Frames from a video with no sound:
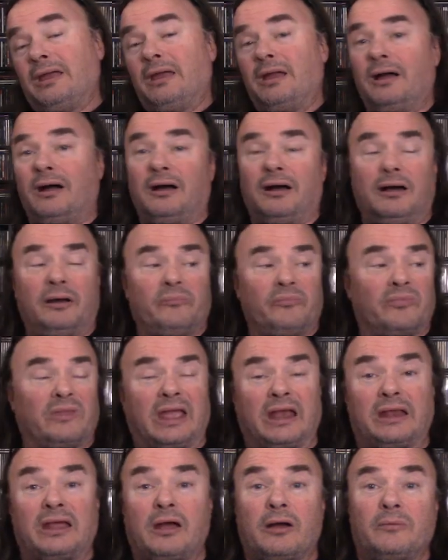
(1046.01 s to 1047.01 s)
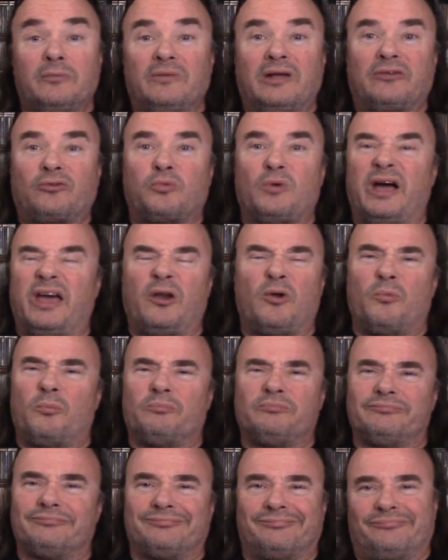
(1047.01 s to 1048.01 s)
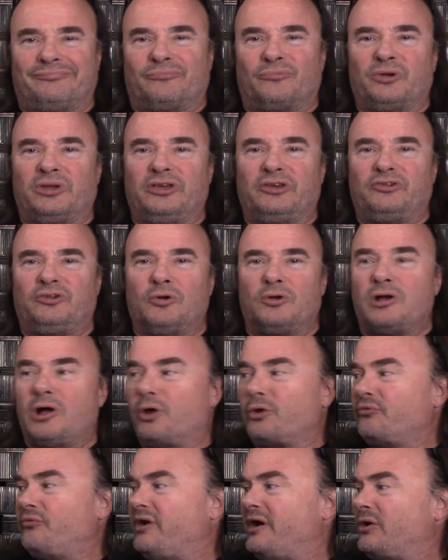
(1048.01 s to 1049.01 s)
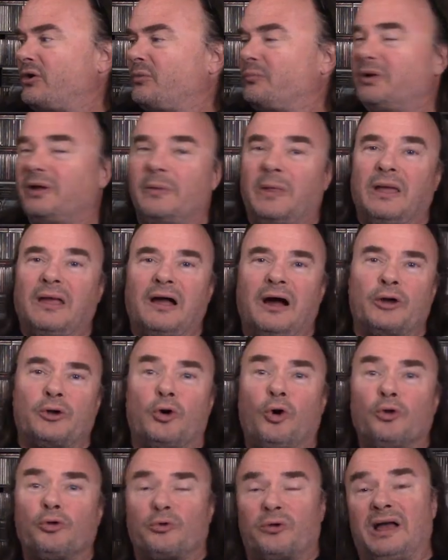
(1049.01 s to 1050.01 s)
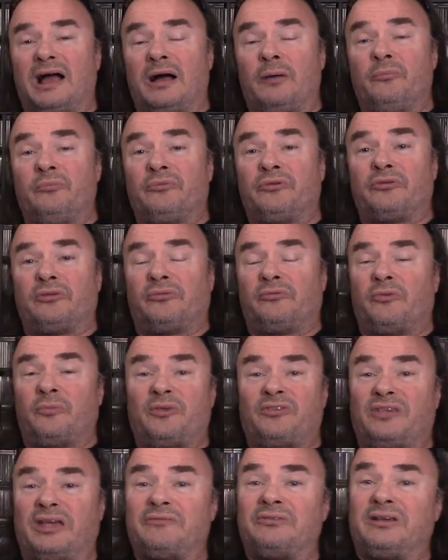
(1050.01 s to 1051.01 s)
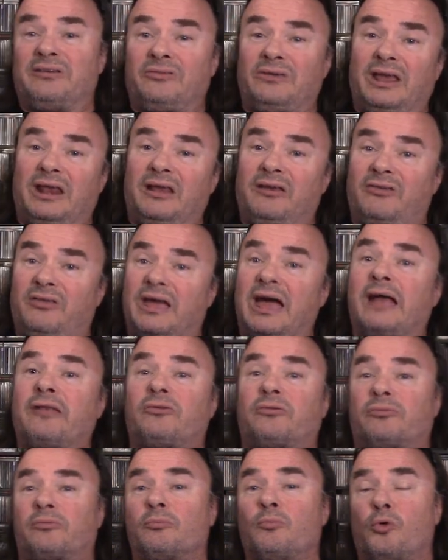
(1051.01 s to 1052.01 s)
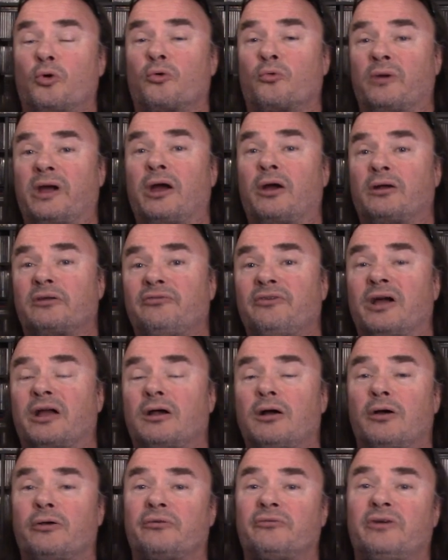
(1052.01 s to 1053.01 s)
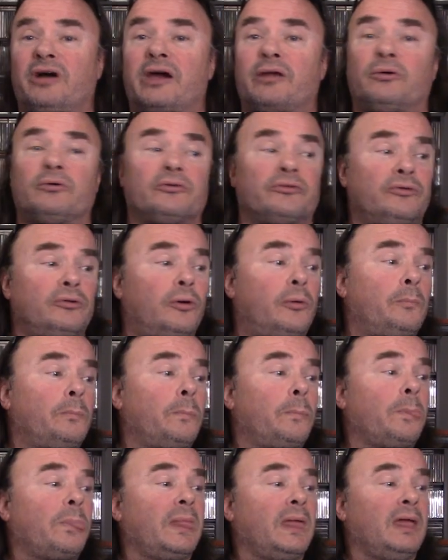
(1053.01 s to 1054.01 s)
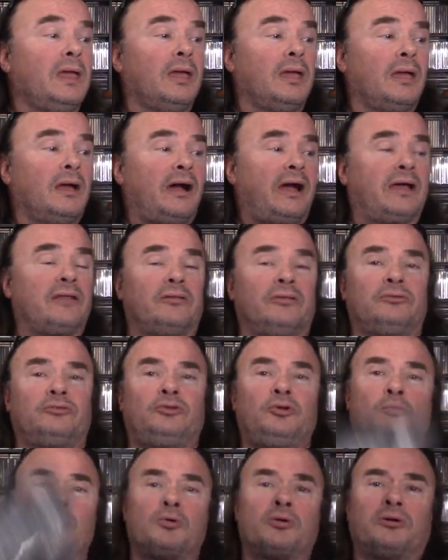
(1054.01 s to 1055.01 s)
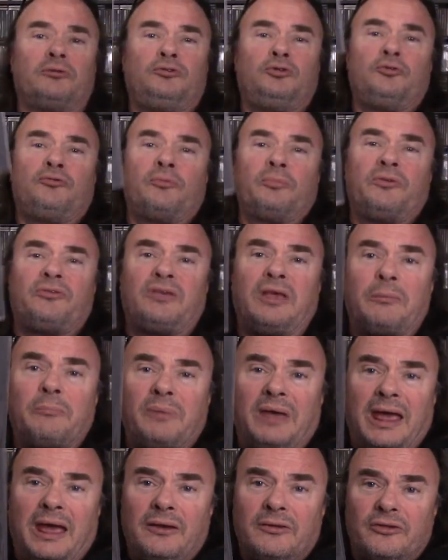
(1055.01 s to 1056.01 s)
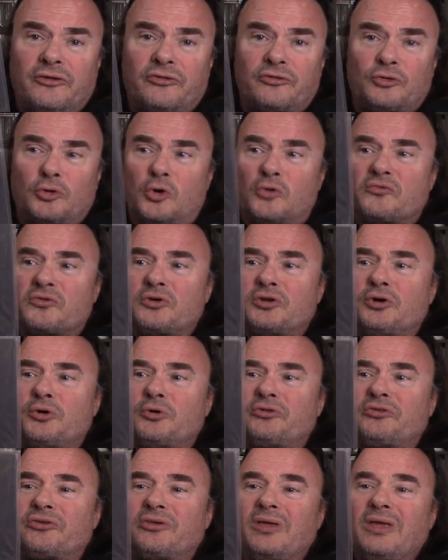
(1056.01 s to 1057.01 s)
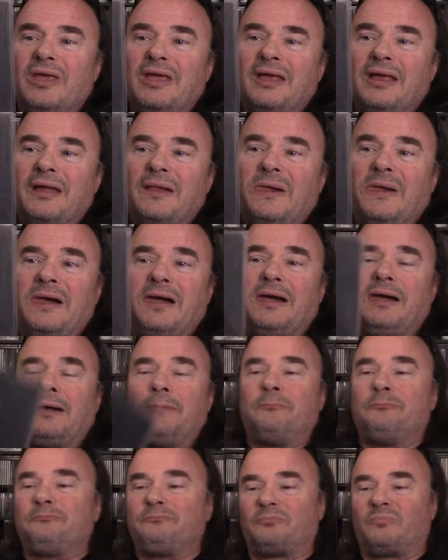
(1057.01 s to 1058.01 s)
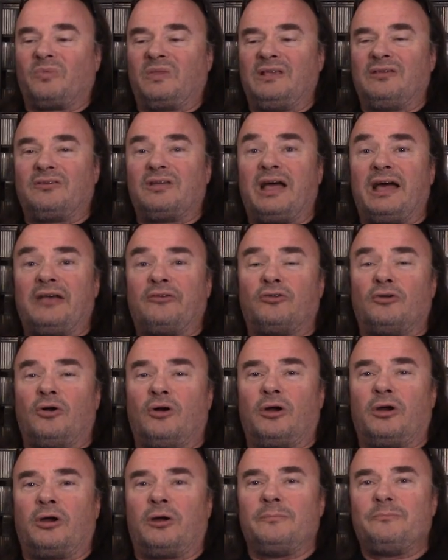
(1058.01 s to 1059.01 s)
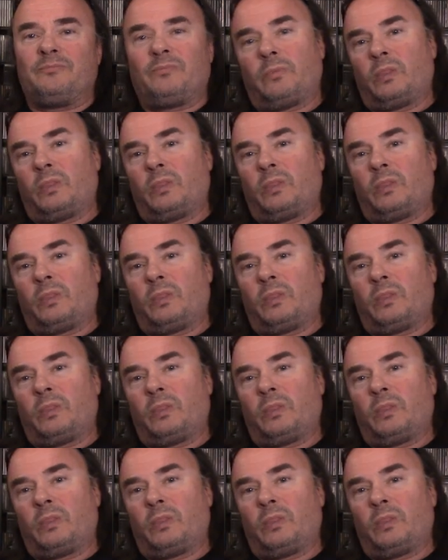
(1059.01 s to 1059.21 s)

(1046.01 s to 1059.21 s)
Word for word: um, anyhow, that's why I don't really show colored vinyl. But on older albums from the 70s and 80s, that's more rare to find colored vinyl. So, all right, two more, two from the same band. This is Overdose. Um, these guys are